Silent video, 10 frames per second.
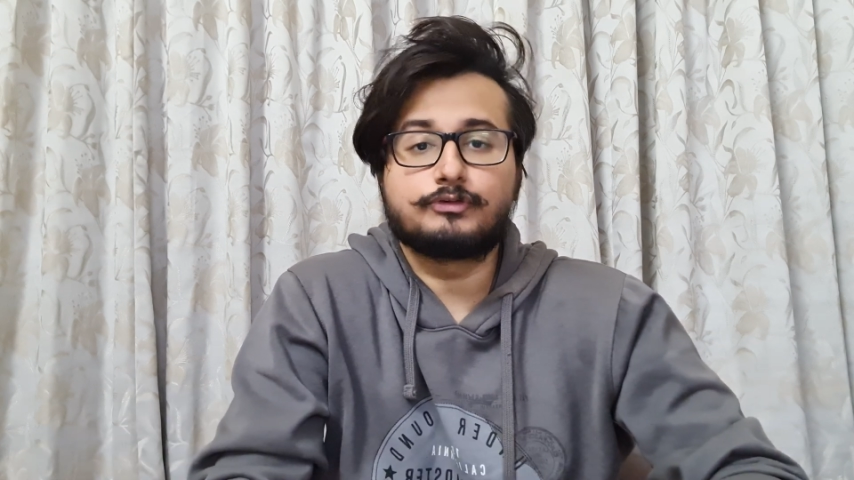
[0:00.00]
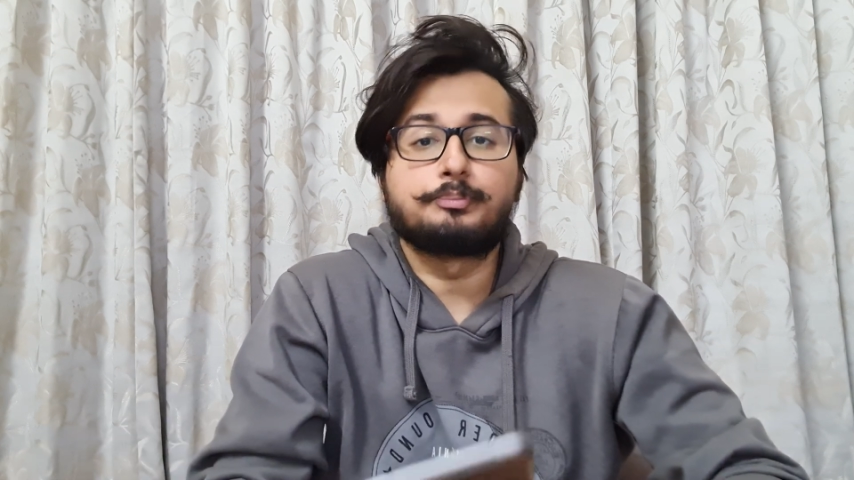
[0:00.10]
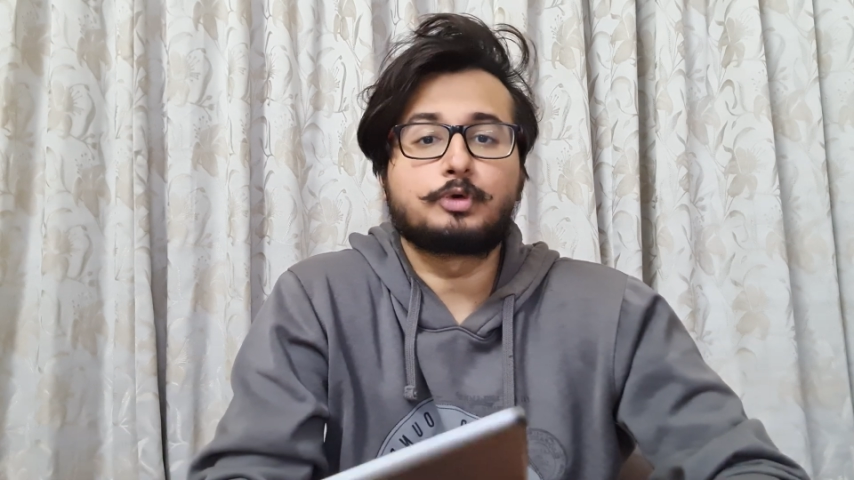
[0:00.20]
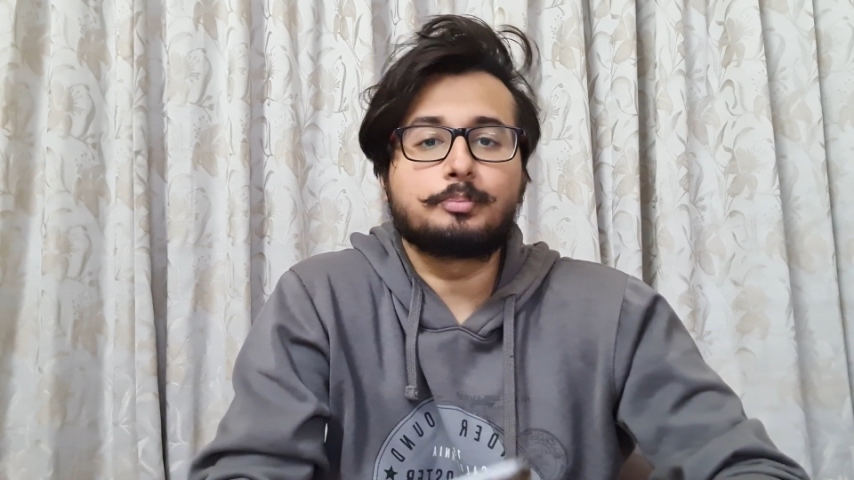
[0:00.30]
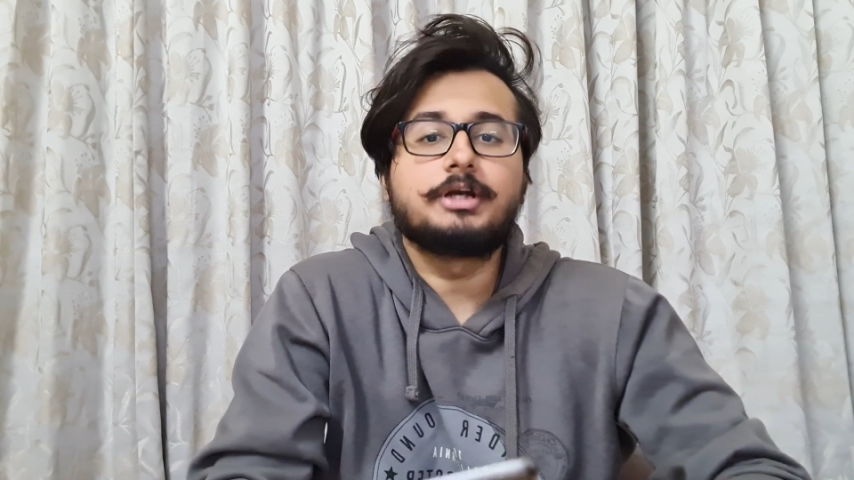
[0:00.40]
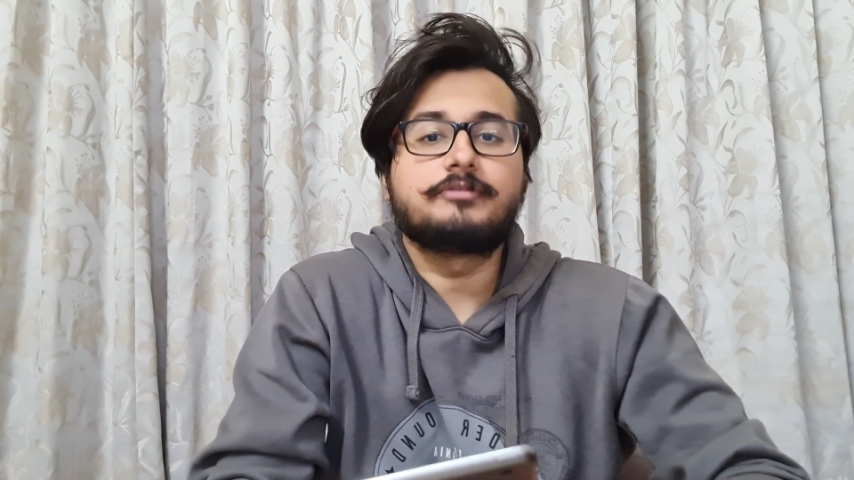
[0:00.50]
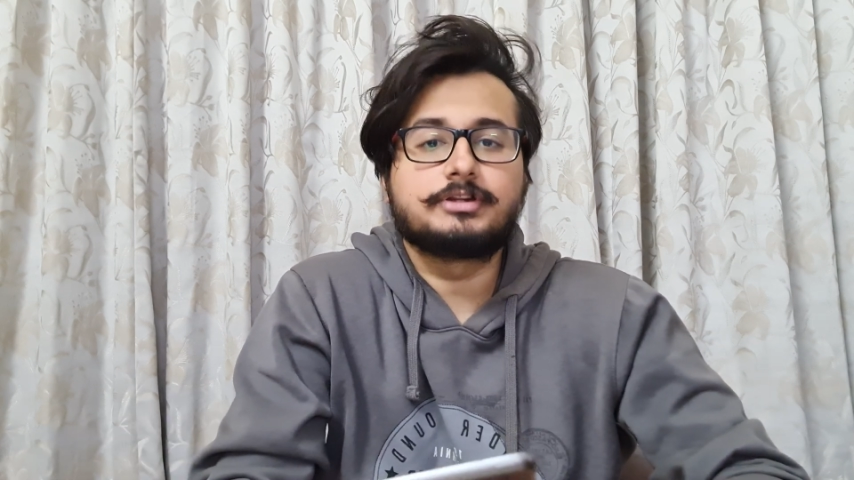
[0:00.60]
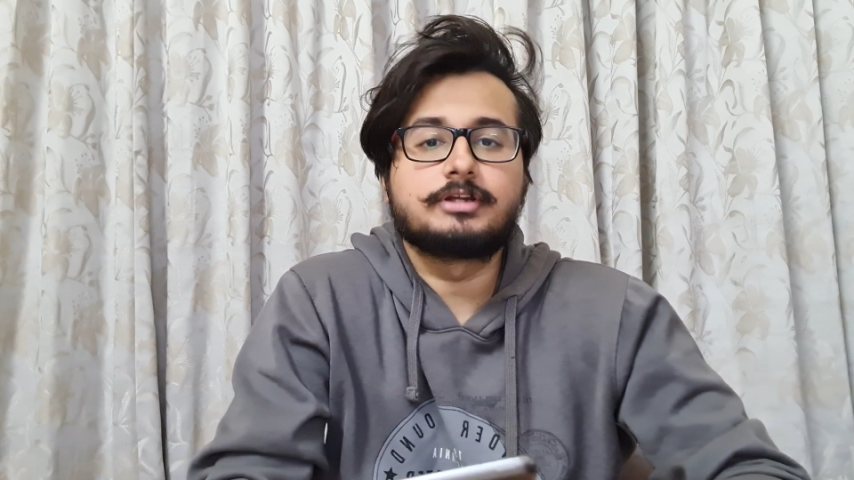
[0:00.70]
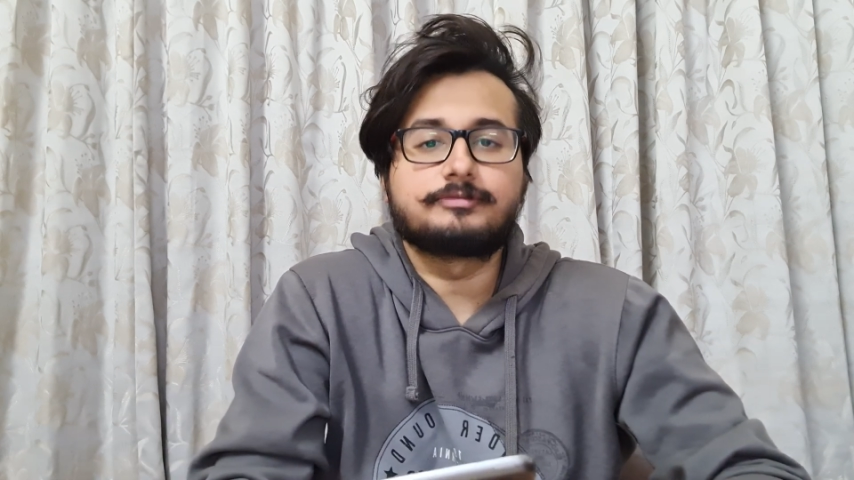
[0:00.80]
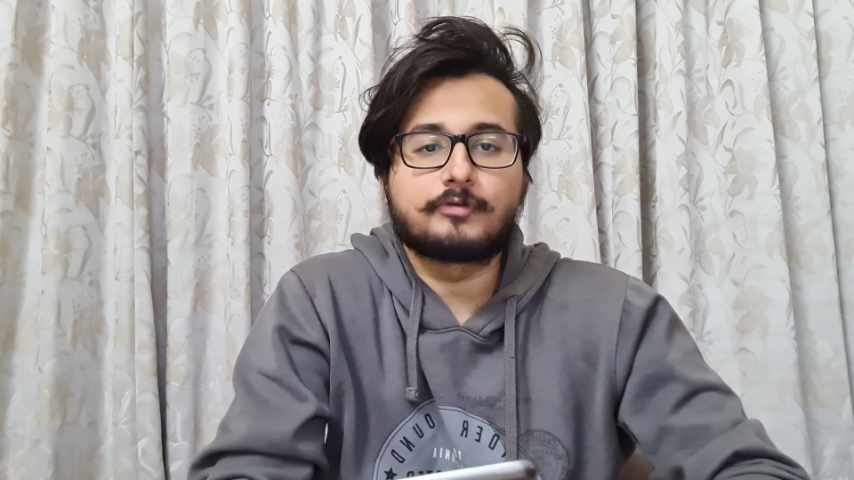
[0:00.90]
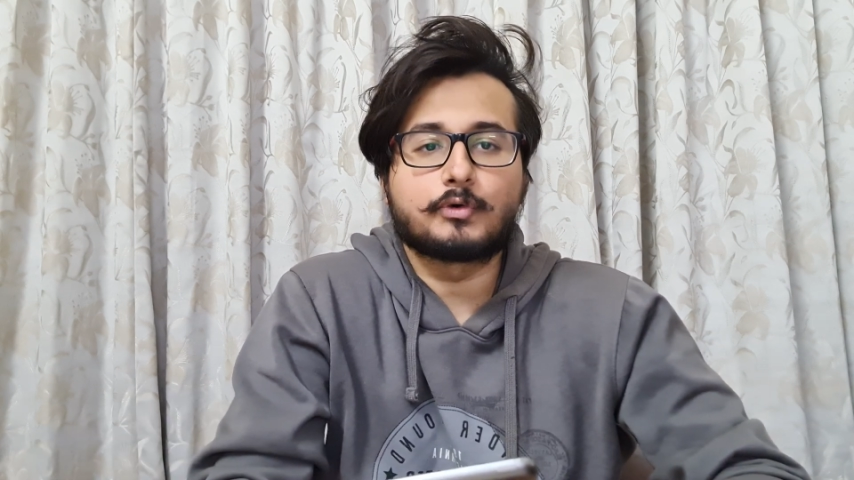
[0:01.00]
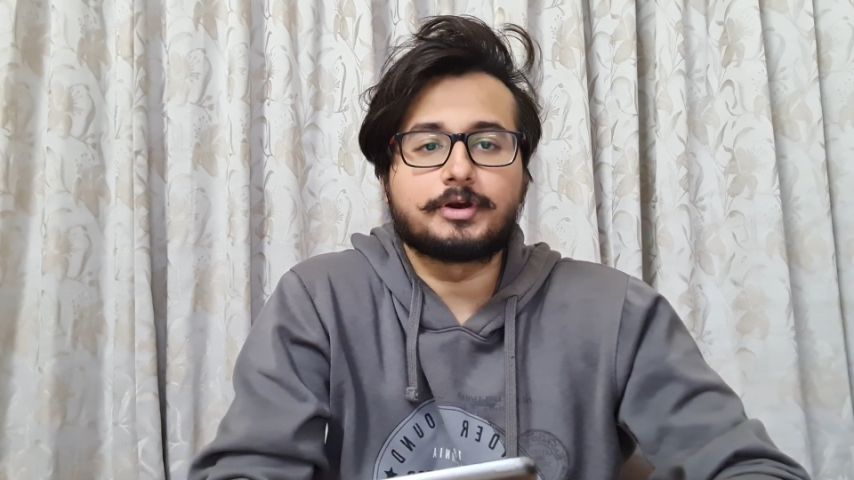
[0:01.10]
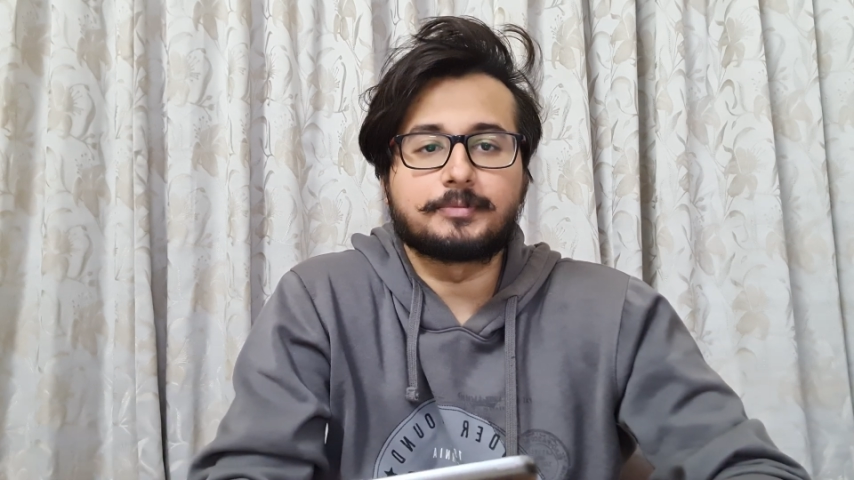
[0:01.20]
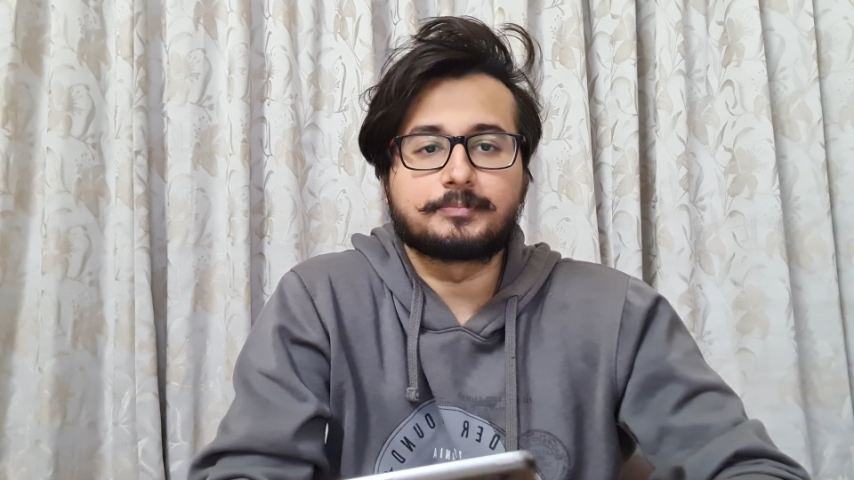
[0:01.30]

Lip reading: improvement with this phone.